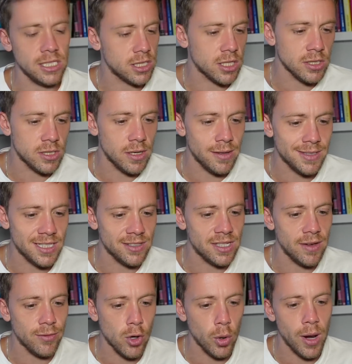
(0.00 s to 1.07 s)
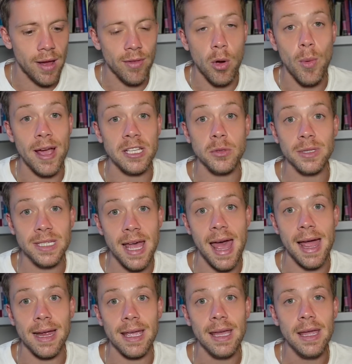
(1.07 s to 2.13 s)
the conservatives have gone out of their way to
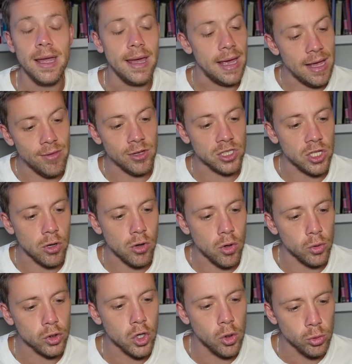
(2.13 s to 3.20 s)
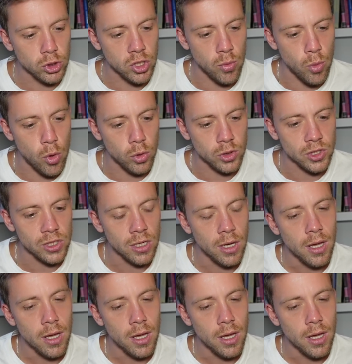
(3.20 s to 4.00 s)
attack in the so called culture wars.